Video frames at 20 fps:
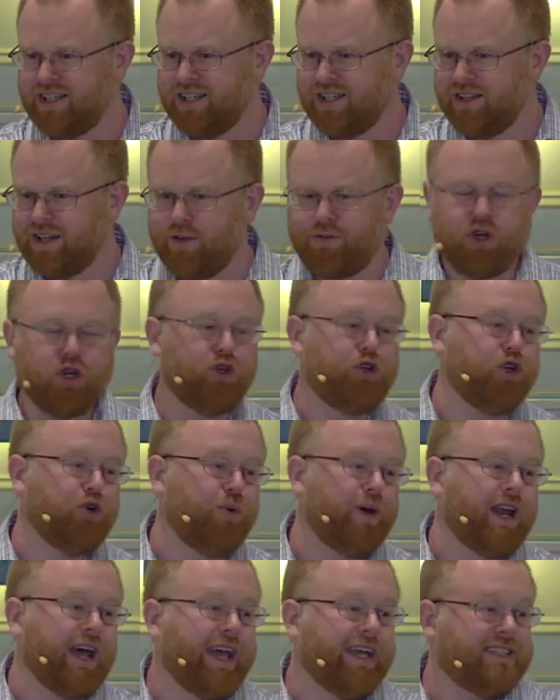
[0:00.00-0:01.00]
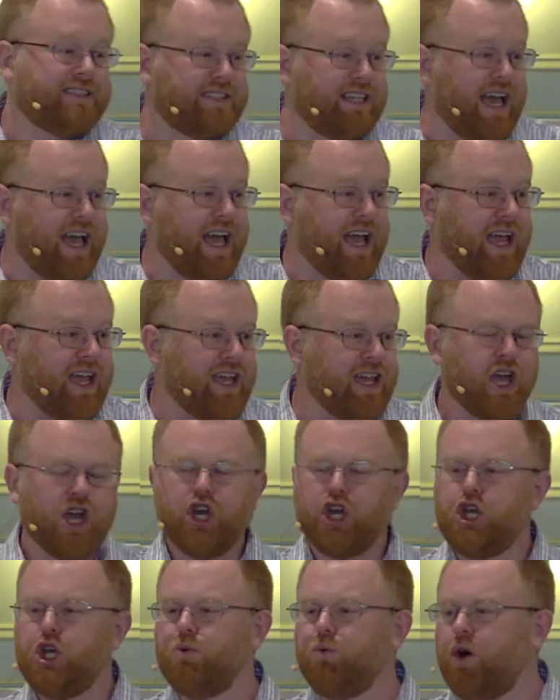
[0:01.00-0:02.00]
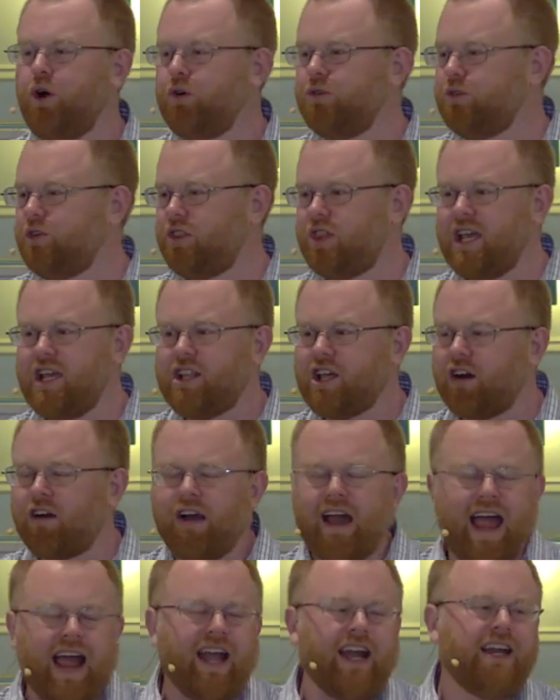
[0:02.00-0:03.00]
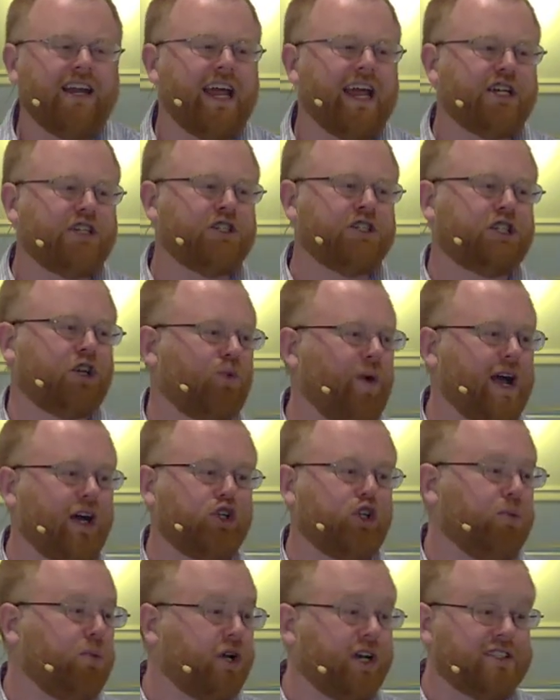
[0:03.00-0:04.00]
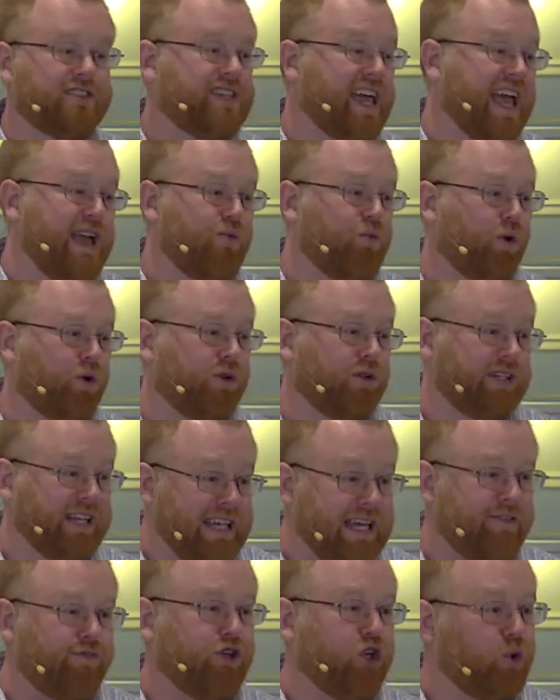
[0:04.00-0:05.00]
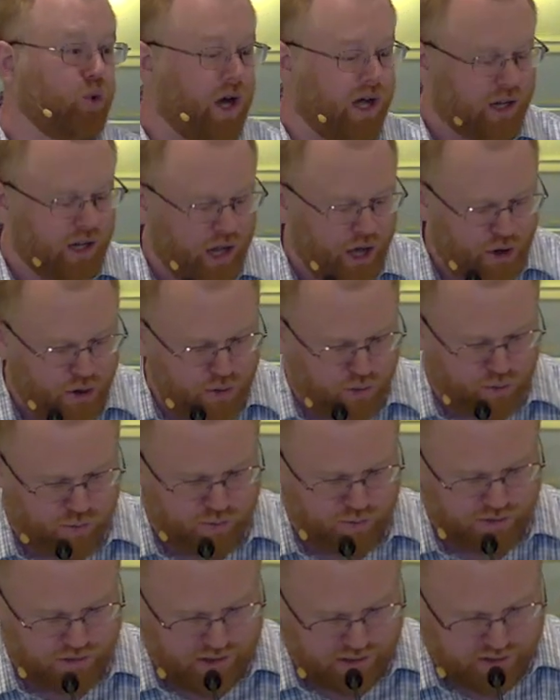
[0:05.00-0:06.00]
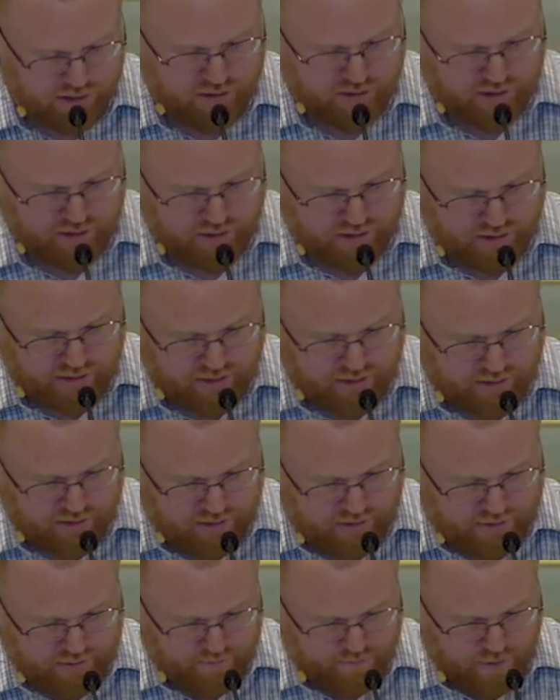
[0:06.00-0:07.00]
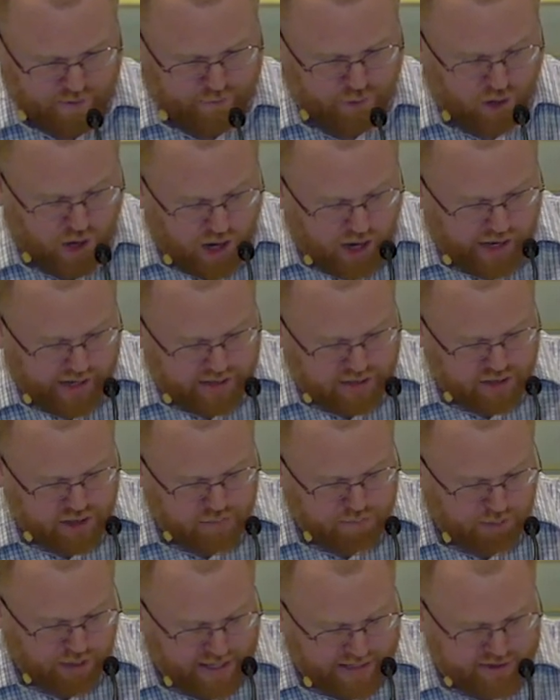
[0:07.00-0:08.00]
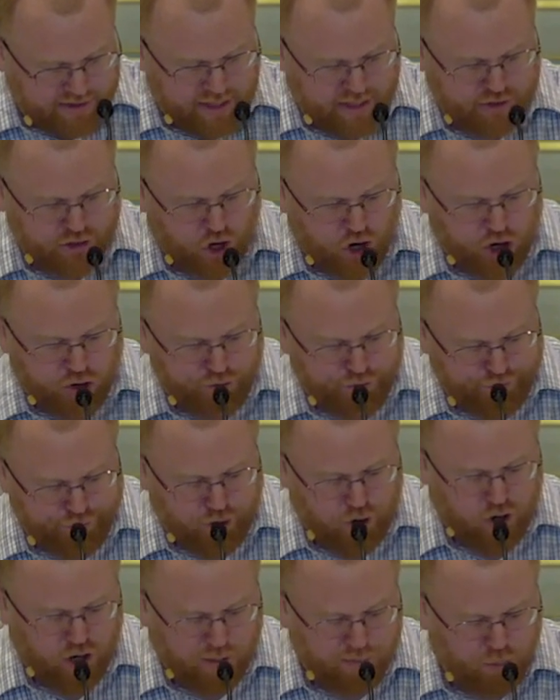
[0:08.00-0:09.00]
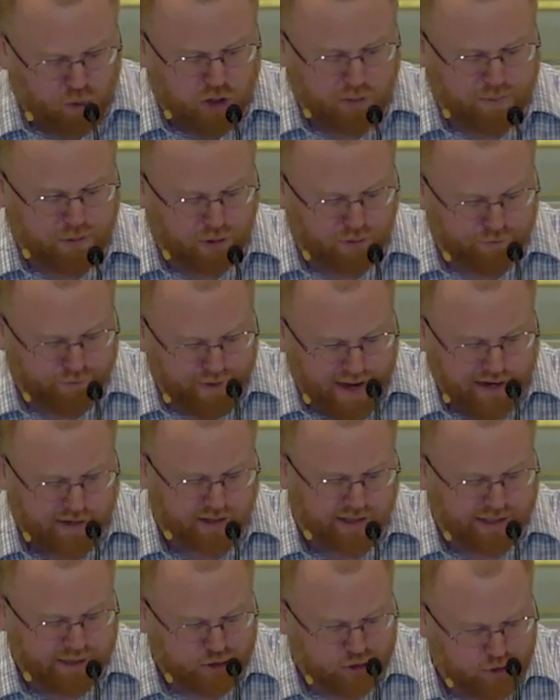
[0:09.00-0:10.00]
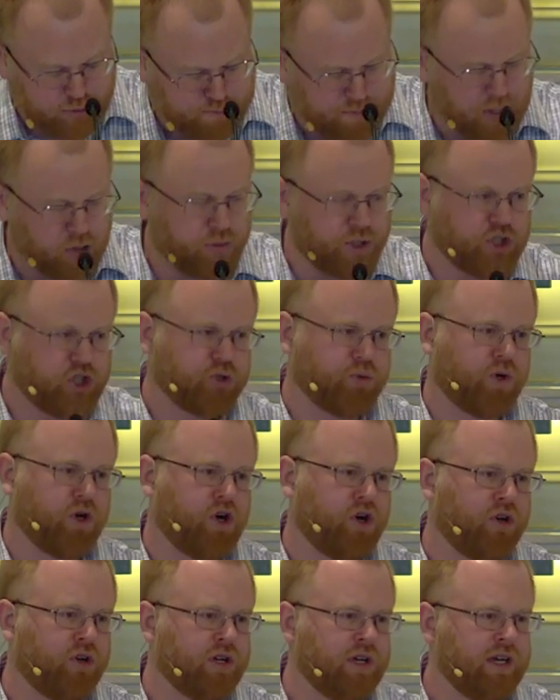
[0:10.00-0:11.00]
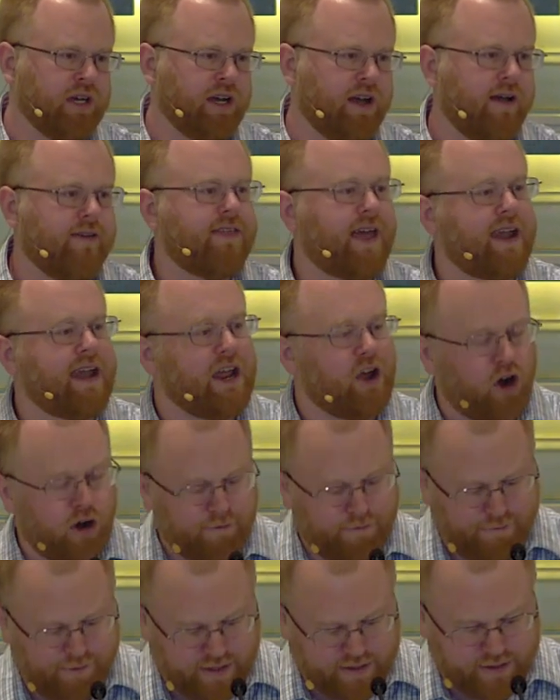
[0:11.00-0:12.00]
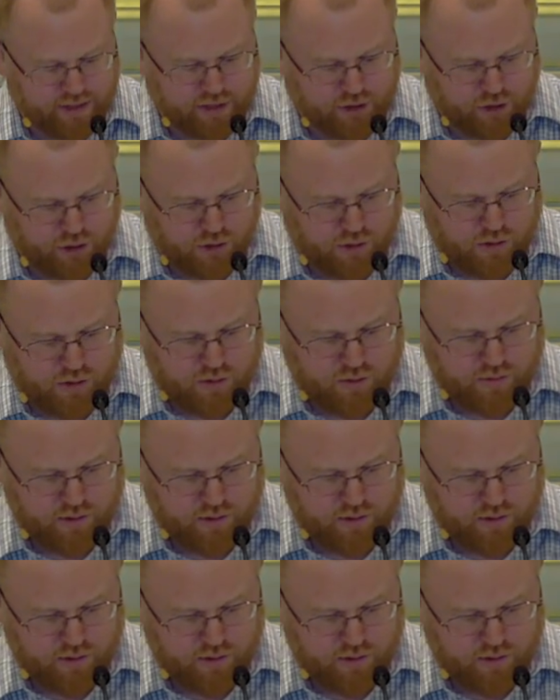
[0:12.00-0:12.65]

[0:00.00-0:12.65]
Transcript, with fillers: If you do what I say, you won't think there are any nations around you because they will leave you alone. For us, the blessings are far more profoundly spiritual than they are physical.